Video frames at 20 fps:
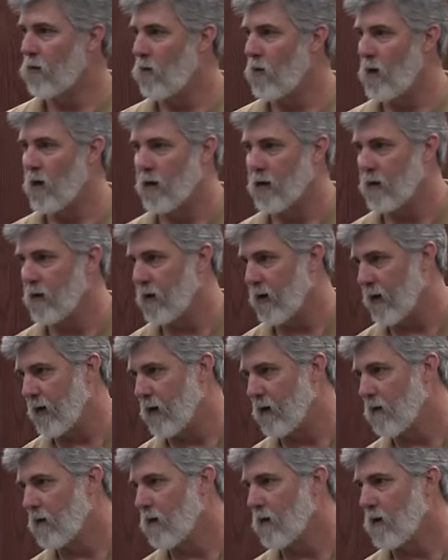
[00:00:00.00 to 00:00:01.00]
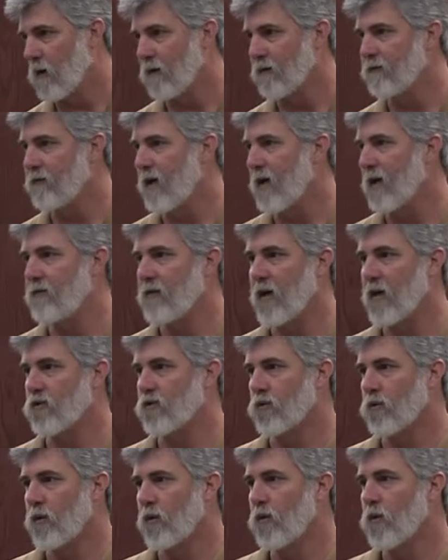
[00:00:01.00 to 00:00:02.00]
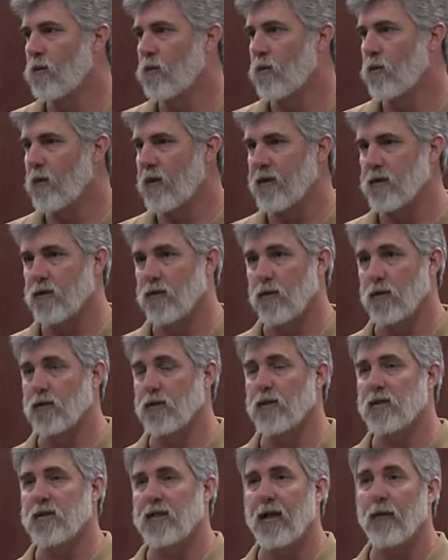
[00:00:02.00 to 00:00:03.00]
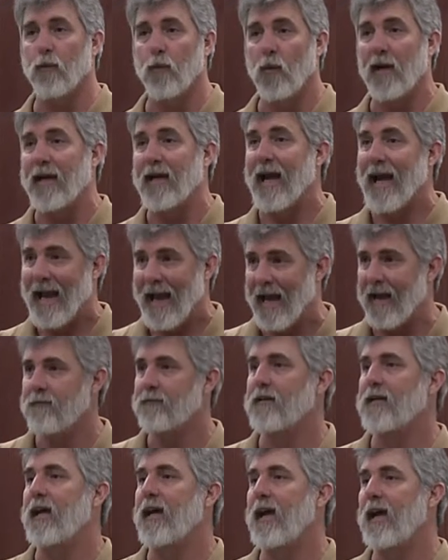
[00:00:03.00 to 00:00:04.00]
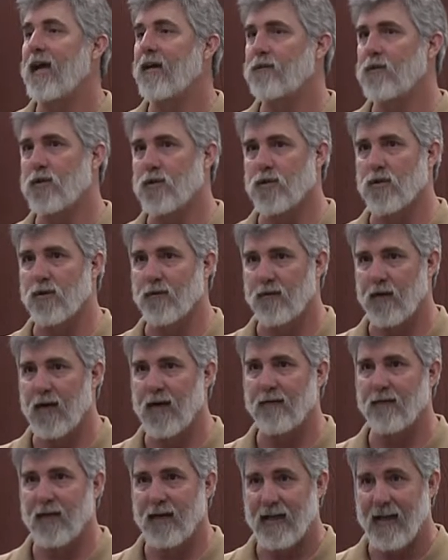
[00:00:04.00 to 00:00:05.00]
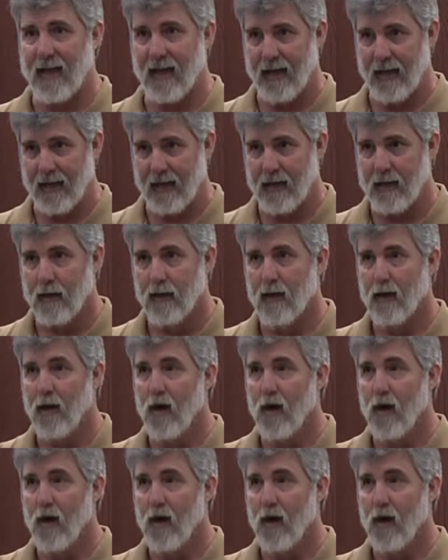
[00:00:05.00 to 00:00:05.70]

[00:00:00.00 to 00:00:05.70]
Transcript: water, and air are five natural renewable resources that we have to have to survive today.